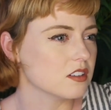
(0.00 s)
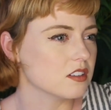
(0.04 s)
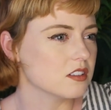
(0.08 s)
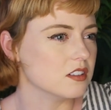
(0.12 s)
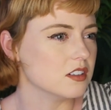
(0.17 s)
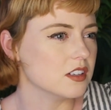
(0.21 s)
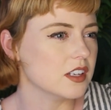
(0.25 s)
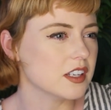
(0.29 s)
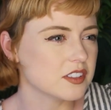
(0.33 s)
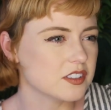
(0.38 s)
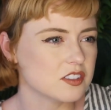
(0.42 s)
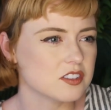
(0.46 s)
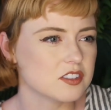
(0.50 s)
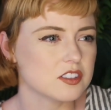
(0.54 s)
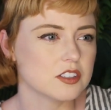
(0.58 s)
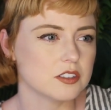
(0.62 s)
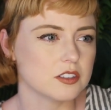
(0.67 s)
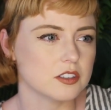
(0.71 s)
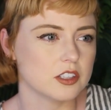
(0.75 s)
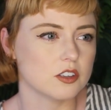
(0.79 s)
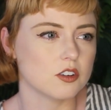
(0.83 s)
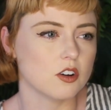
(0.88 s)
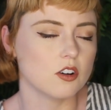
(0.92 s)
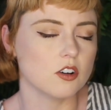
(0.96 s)

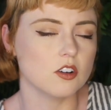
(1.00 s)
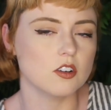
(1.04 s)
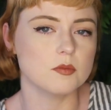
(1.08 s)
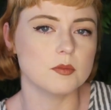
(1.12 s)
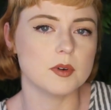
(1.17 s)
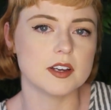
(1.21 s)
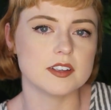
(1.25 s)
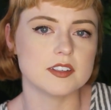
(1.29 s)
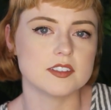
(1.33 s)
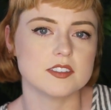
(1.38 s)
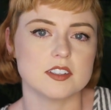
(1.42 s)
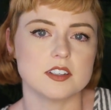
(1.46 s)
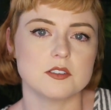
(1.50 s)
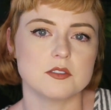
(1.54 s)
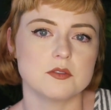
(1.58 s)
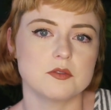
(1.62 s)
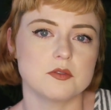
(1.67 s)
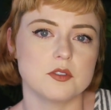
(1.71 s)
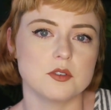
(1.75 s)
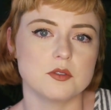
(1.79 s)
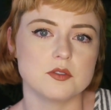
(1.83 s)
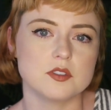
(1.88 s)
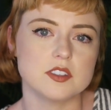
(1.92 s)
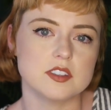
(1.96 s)
necessarily call myself
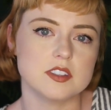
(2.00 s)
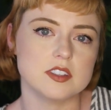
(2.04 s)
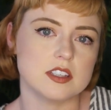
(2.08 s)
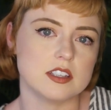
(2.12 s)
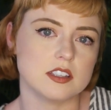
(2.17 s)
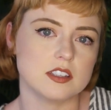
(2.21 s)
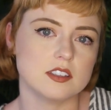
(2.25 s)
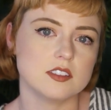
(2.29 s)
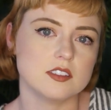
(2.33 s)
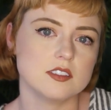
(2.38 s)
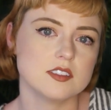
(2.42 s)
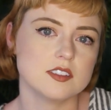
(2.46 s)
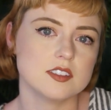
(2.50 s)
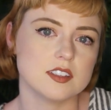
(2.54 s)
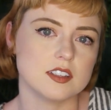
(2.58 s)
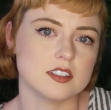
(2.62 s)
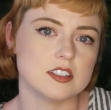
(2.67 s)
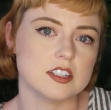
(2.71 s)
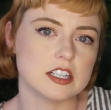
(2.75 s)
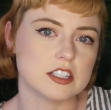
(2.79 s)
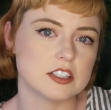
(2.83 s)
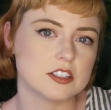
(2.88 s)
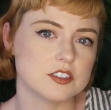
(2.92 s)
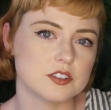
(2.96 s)
those things, a
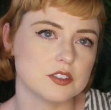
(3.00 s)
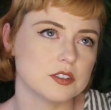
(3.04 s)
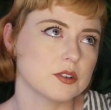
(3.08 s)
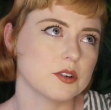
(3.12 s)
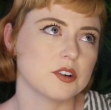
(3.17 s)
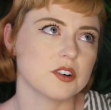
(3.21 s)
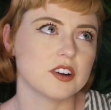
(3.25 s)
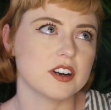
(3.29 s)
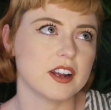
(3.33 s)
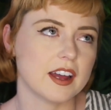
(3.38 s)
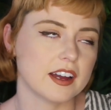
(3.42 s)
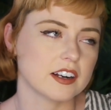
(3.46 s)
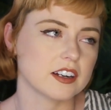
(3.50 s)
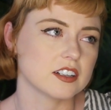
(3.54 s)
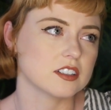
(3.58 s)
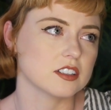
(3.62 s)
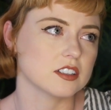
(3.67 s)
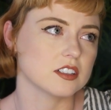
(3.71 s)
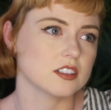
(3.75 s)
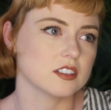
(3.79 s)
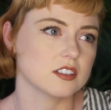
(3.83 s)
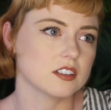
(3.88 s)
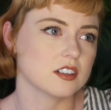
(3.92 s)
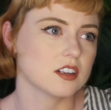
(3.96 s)
dancer or an
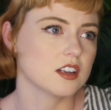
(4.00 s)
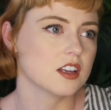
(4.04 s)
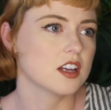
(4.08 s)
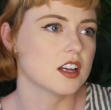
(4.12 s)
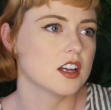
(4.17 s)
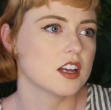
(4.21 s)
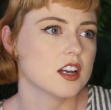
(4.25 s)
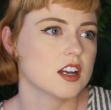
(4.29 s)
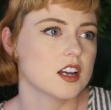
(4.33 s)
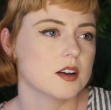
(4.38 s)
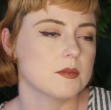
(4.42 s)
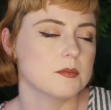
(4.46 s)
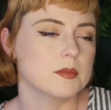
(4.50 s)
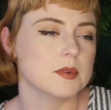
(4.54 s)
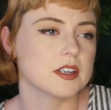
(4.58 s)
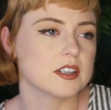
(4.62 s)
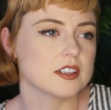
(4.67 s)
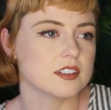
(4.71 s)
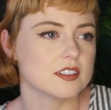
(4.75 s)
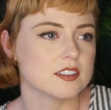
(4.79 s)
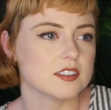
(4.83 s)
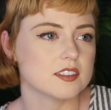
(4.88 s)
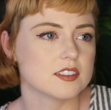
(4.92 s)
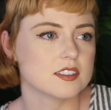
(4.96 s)
actor,
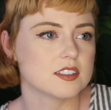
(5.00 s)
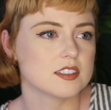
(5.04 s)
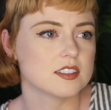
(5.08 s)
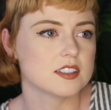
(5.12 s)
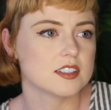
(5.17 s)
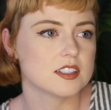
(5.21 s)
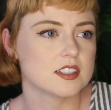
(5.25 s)
because